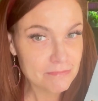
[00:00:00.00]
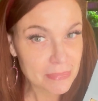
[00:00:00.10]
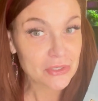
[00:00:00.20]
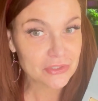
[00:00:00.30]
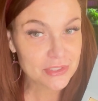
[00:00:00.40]

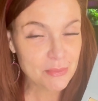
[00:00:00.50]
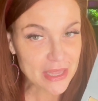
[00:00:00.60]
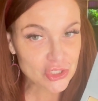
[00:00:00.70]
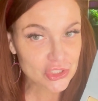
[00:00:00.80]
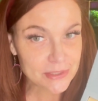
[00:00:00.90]
build
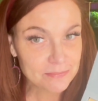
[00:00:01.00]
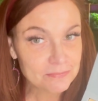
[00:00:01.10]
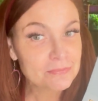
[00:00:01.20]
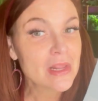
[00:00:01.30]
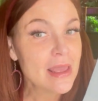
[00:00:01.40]
dimension,
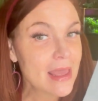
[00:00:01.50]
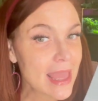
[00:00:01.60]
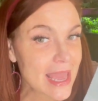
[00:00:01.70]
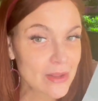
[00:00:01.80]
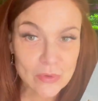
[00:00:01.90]

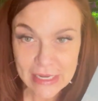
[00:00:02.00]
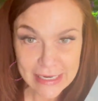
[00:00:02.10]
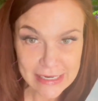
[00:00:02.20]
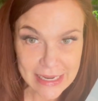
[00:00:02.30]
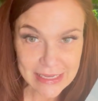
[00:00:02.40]
and it
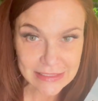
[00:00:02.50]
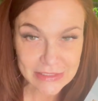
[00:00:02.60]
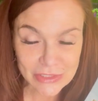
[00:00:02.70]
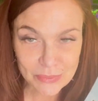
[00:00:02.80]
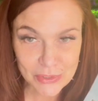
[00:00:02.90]

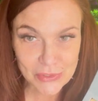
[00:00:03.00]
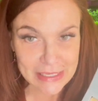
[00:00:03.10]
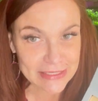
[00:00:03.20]
enhances our beauty.